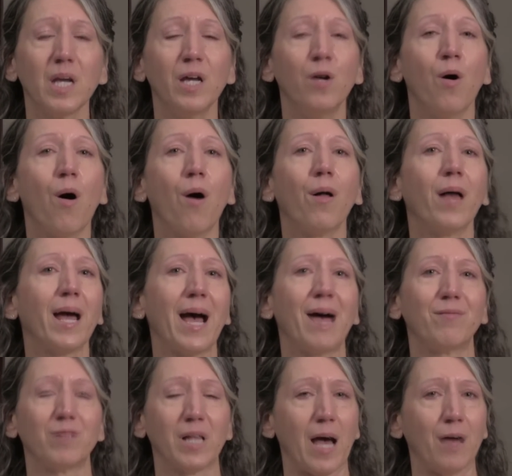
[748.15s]
And all I
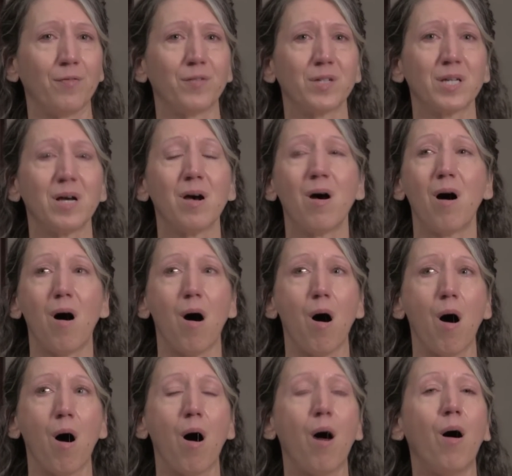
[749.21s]
have left,
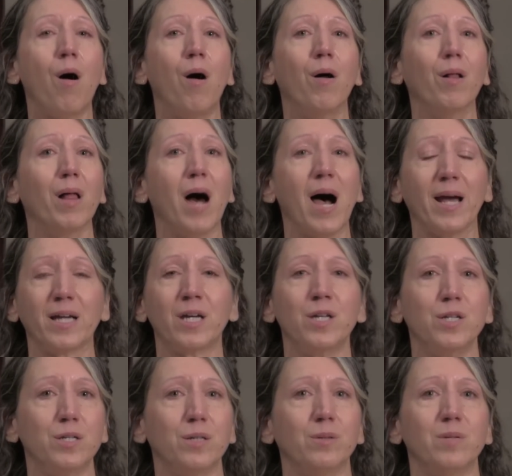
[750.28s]
all I
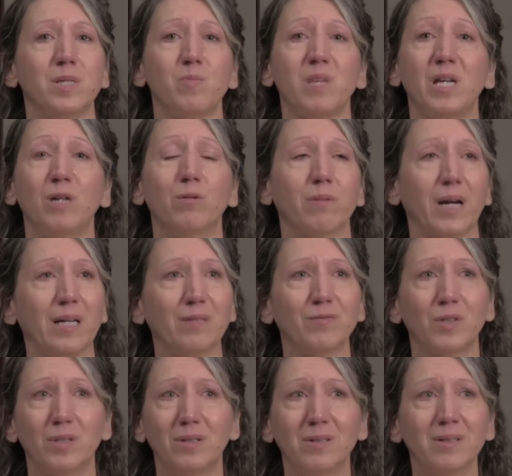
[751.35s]
can do is be
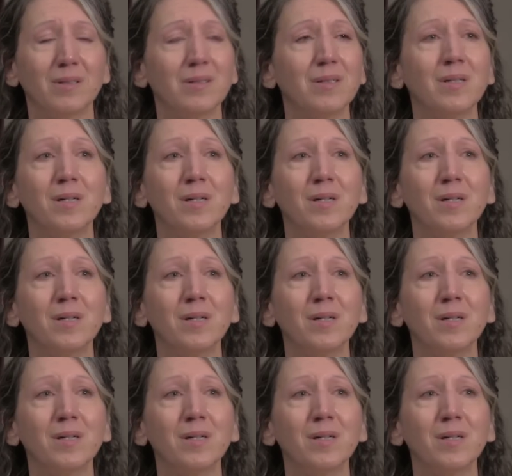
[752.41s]
grateful